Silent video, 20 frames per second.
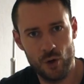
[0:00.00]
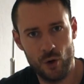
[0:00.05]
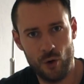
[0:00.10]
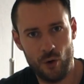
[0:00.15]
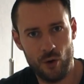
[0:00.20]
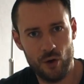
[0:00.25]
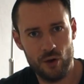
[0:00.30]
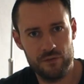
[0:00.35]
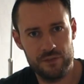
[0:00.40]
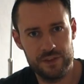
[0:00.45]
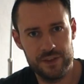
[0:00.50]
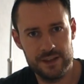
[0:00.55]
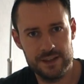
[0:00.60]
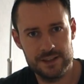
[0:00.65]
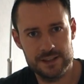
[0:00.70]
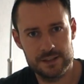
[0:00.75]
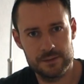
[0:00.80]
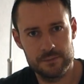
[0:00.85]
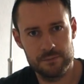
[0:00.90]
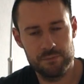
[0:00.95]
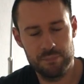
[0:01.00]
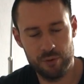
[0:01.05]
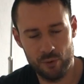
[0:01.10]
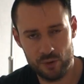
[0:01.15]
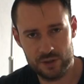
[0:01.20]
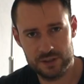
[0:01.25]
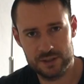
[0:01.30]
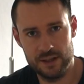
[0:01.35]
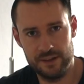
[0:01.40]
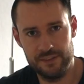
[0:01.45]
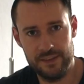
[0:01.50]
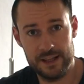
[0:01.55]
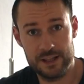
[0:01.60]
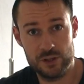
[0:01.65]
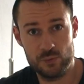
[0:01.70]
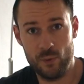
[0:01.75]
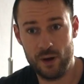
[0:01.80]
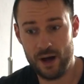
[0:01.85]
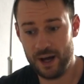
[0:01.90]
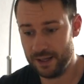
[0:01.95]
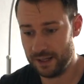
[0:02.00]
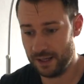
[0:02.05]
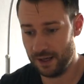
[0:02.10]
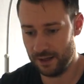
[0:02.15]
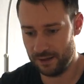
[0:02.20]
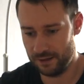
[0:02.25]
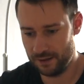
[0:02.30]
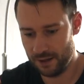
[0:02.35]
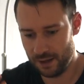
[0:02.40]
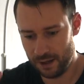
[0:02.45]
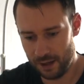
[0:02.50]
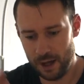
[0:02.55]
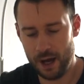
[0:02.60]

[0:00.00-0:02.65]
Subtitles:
all of these books, and that's why I can